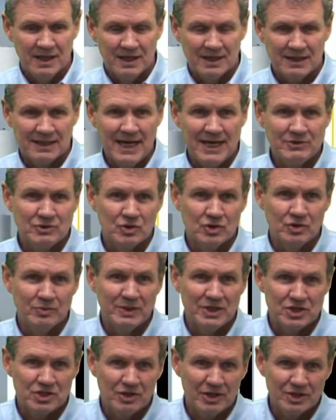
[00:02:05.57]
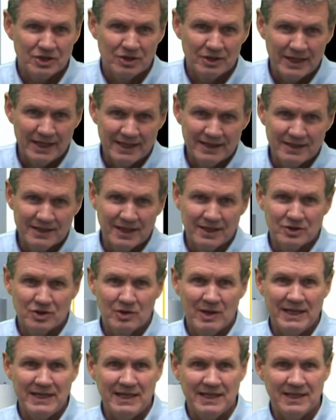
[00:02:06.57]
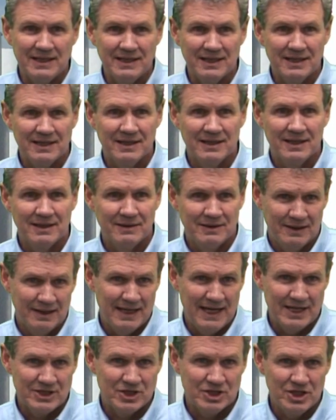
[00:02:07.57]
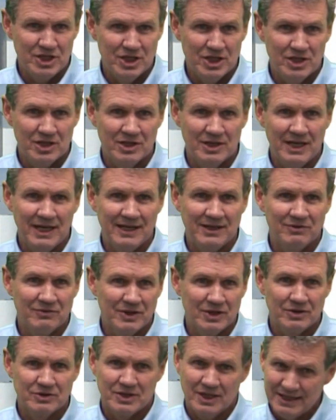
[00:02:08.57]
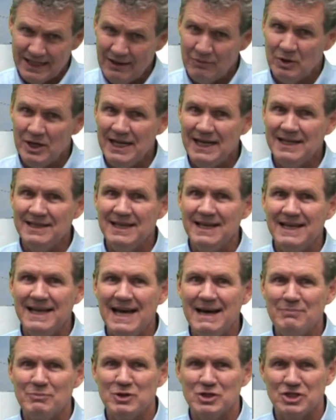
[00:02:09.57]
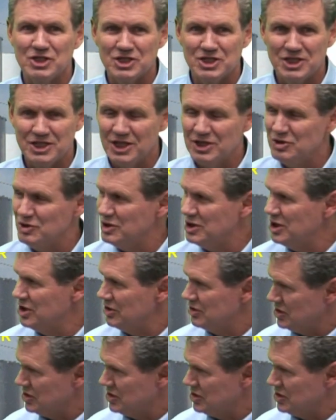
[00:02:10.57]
classroom instructor-led training last year, and a fellow said, yeah, we had that happen just the other year.